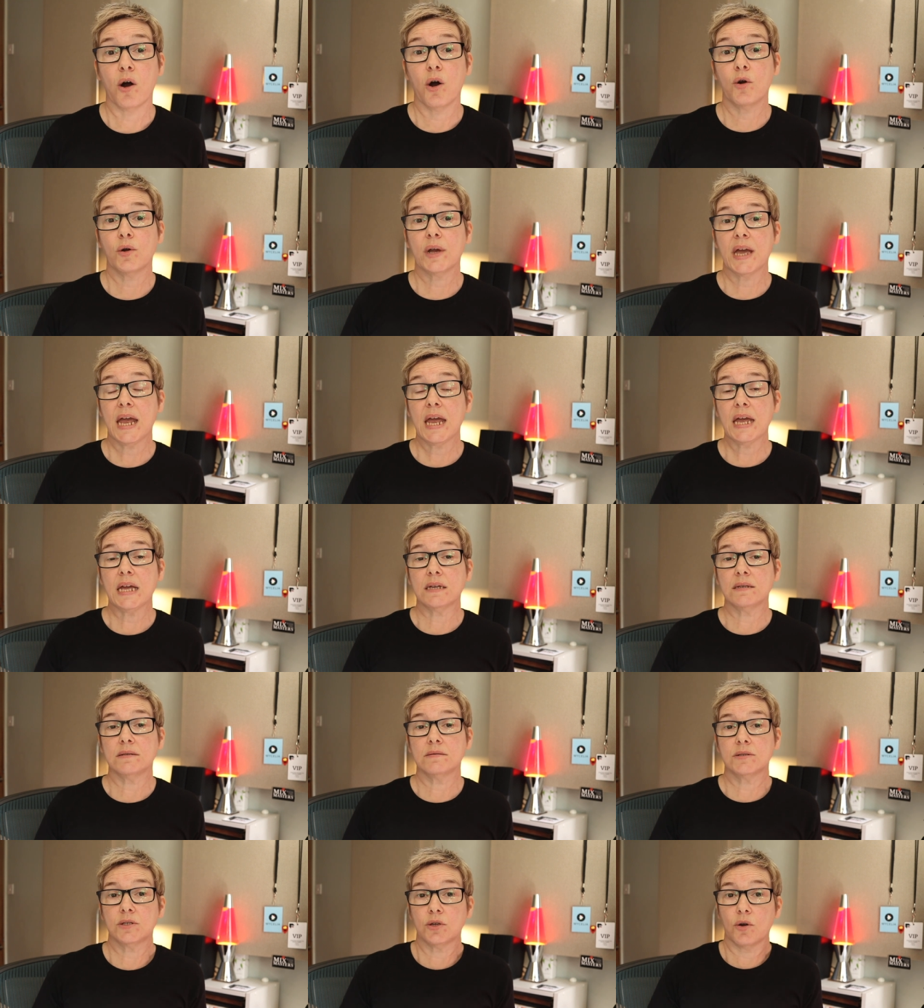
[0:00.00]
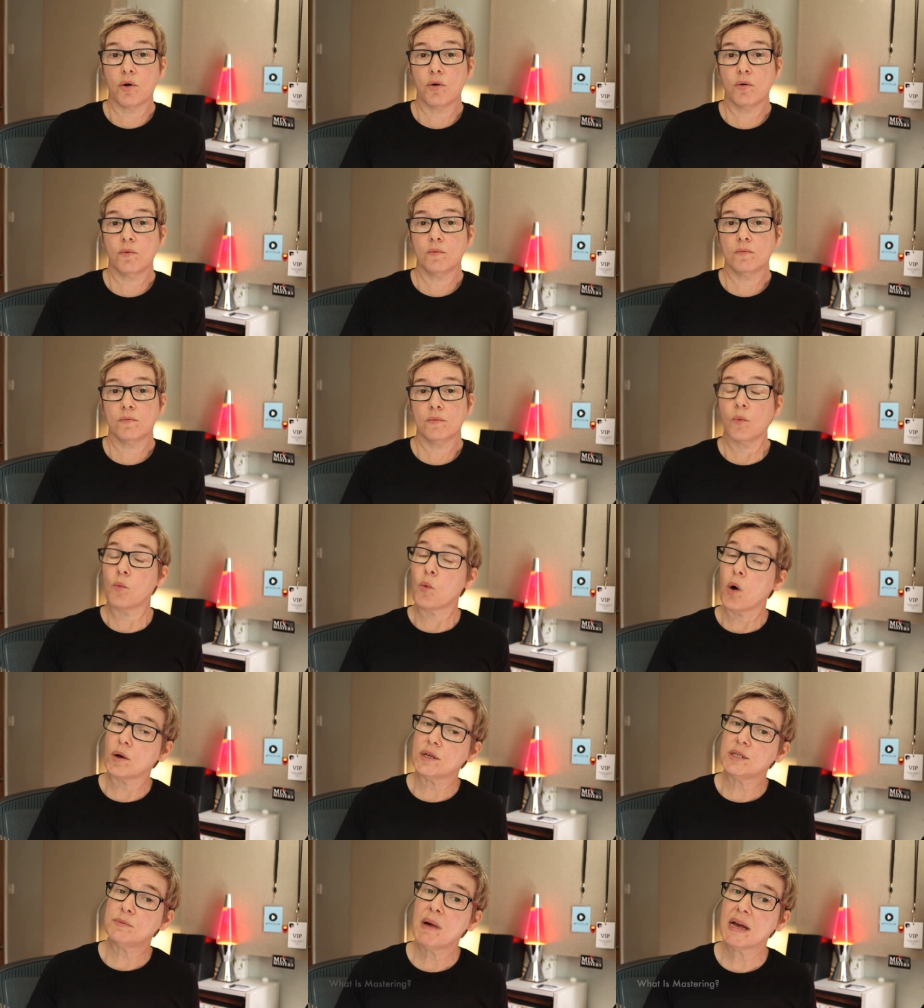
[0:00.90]
Okay, so
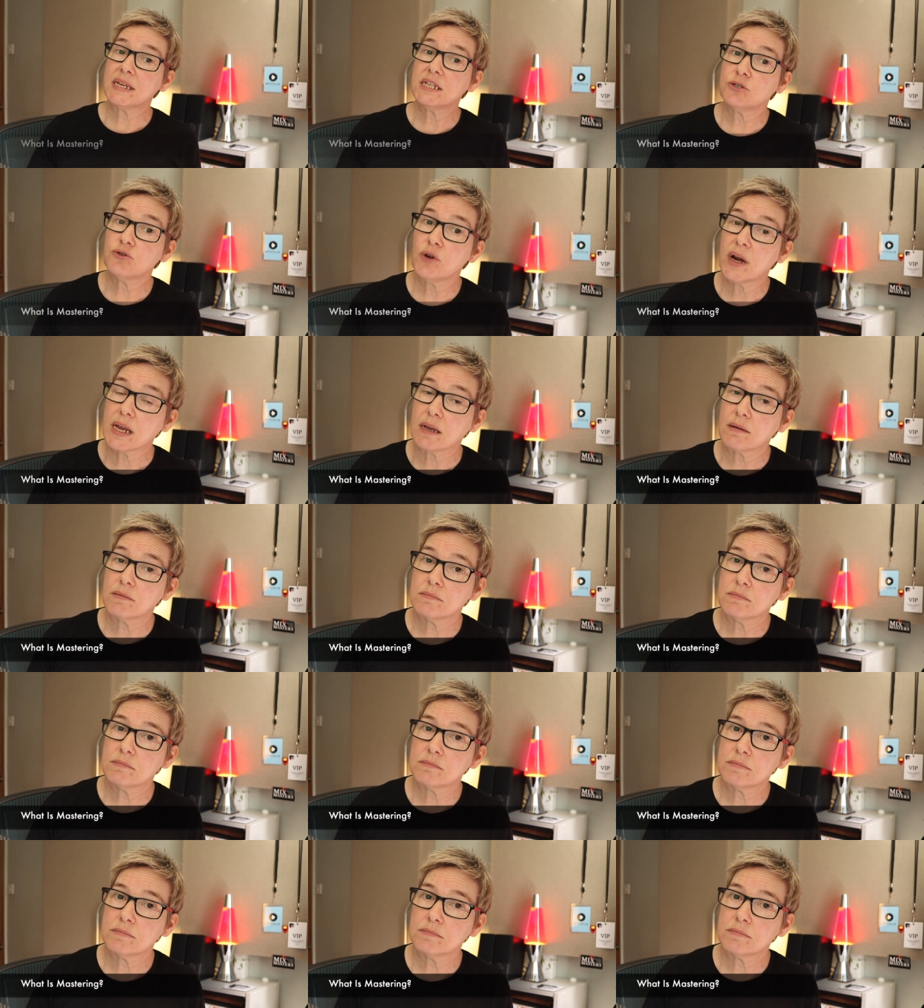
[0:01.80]
what is mastering?